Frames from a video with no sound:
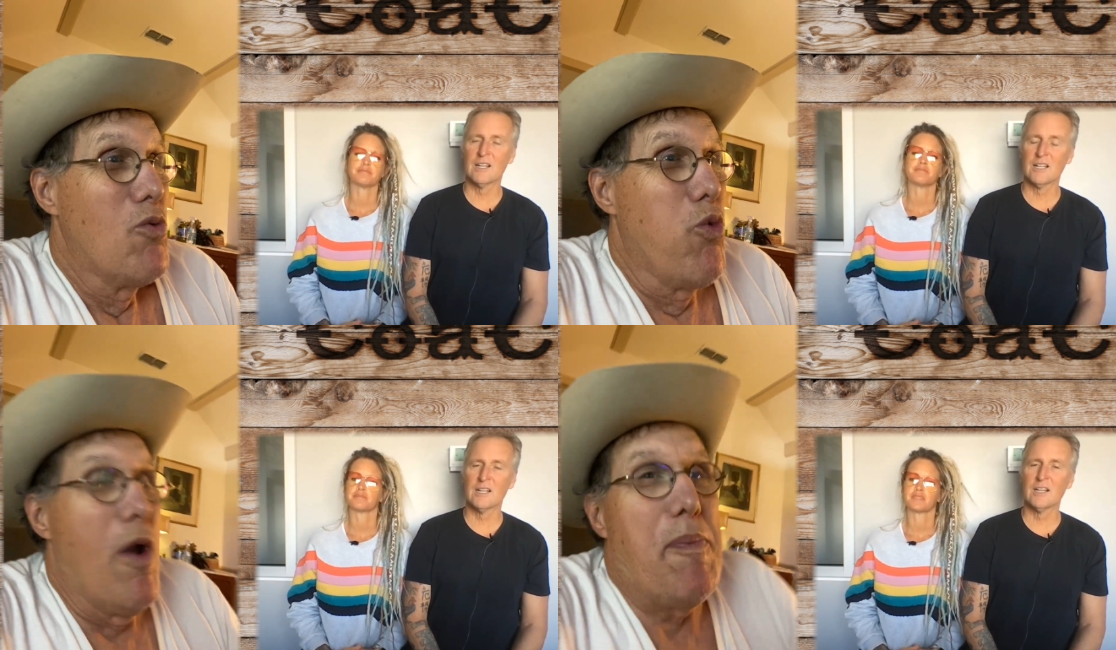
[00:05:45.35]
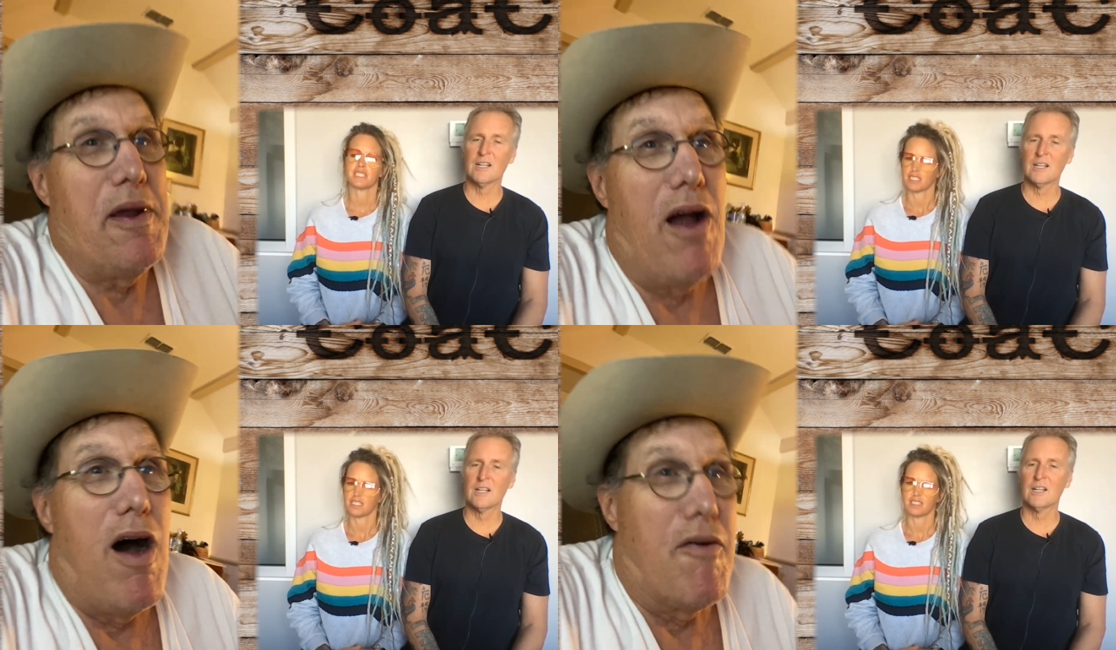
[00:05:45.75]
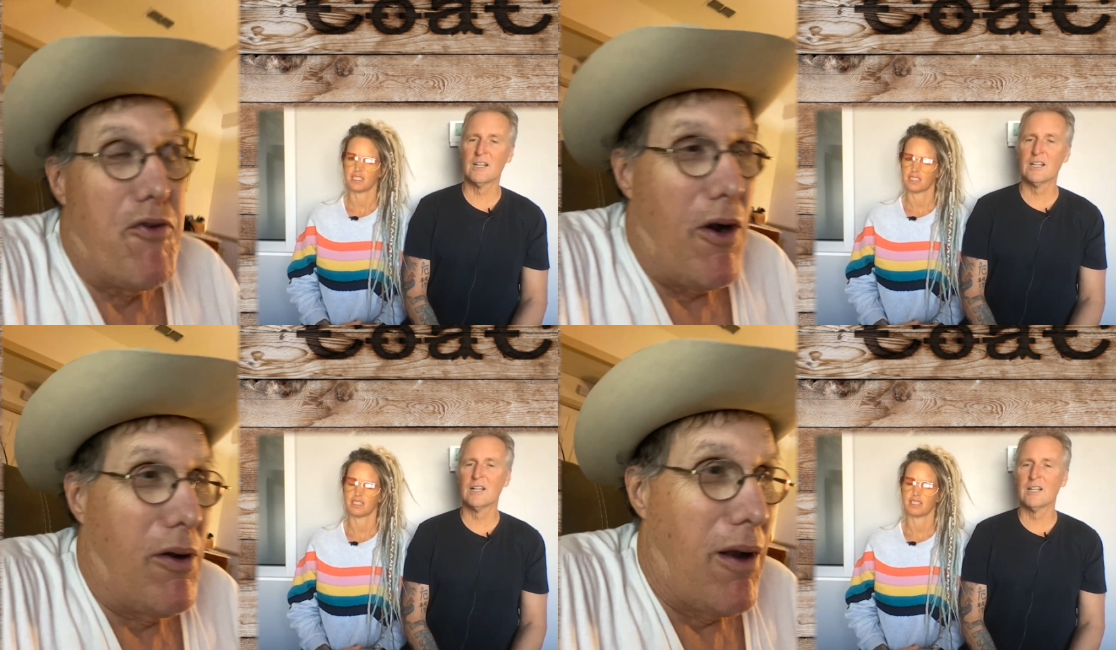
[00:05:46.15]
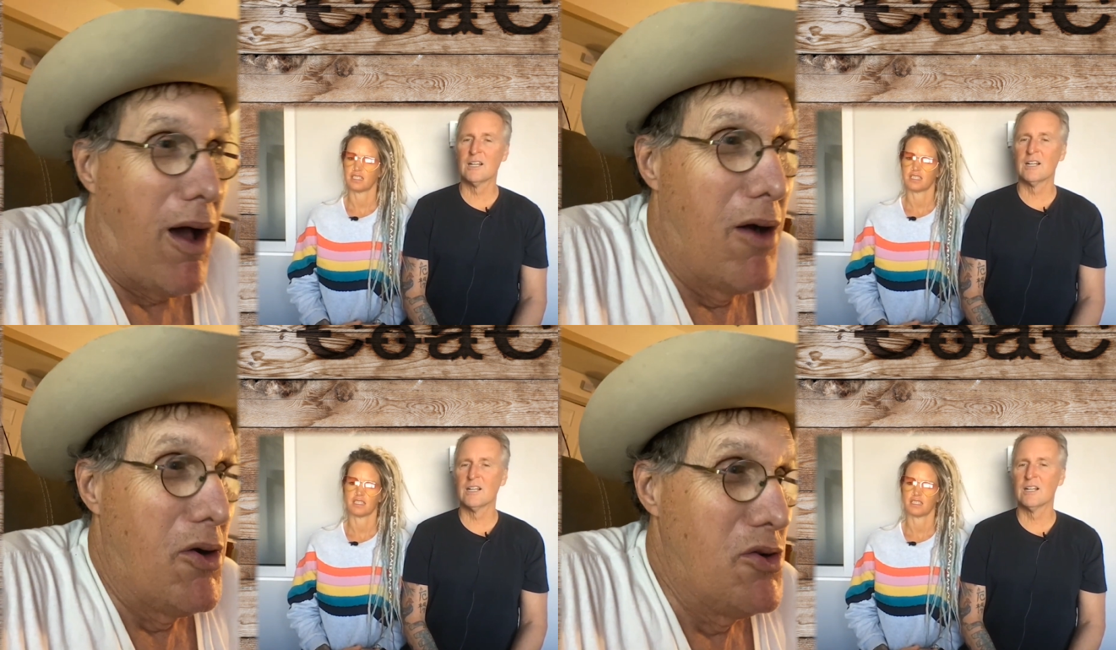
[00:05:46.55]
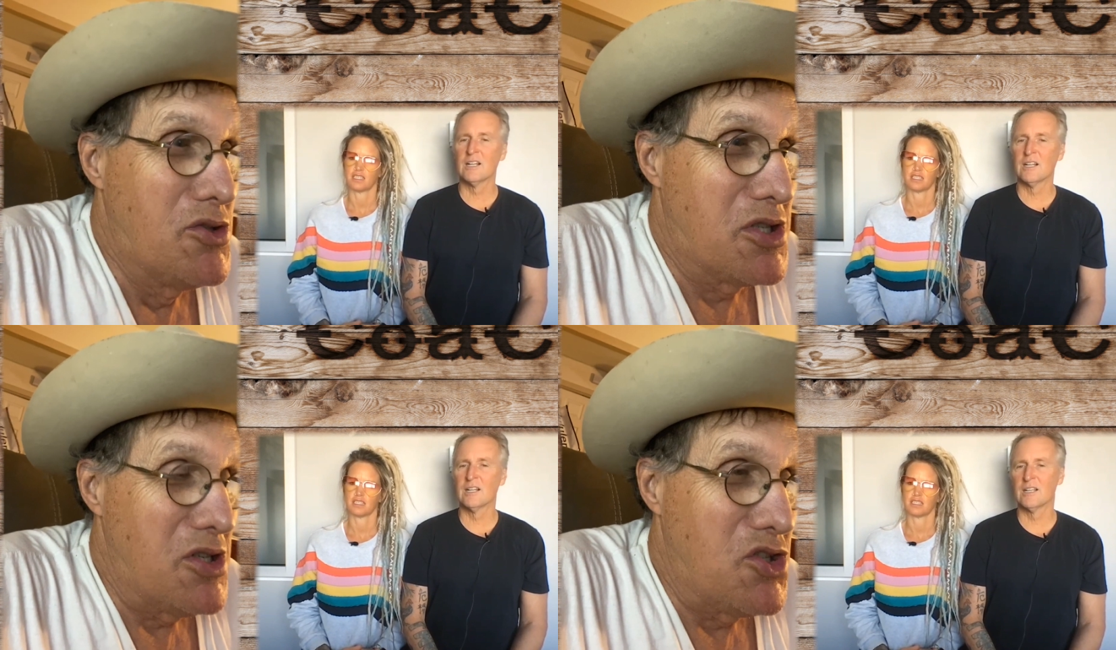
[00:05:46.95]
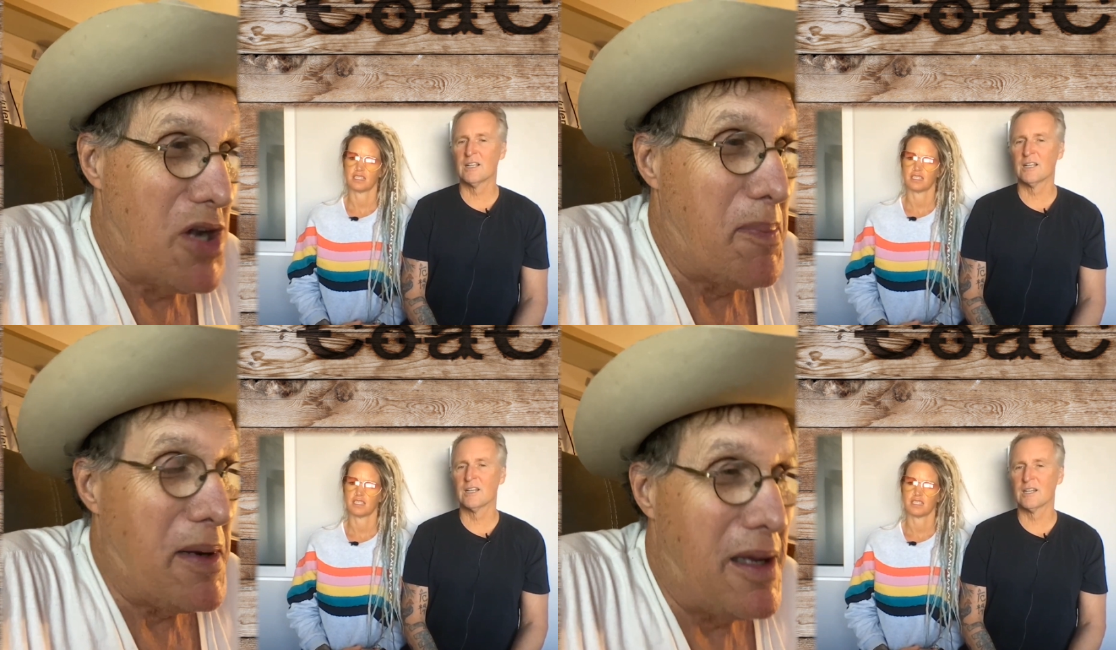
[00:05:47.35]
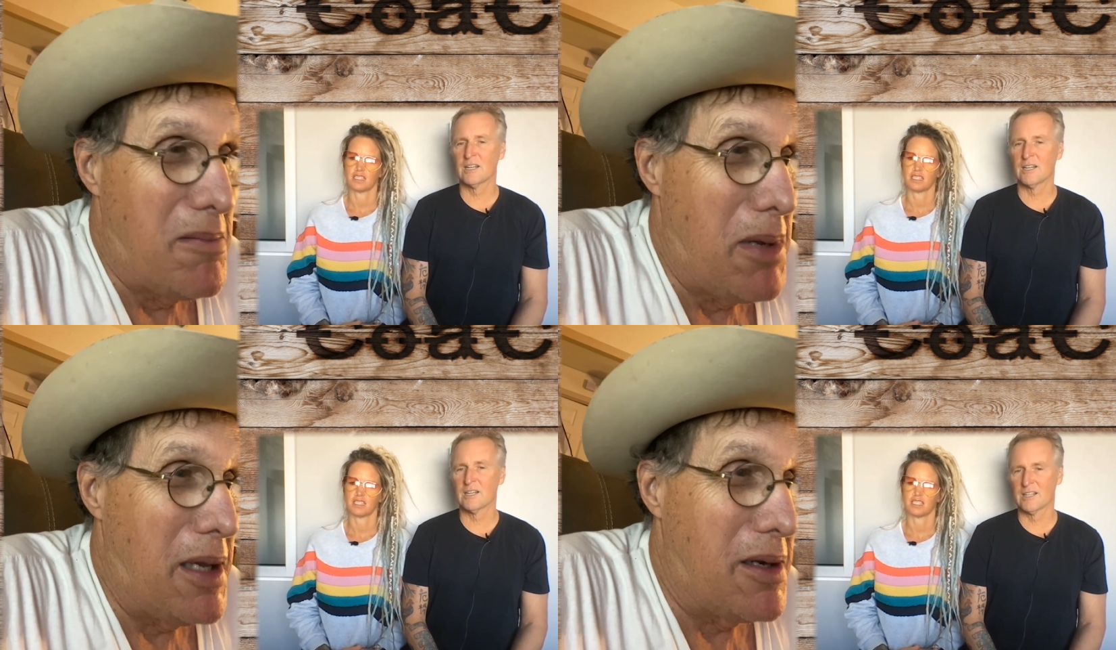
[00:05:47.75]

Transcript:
Speaker 1: ripping off our clothes and jumping in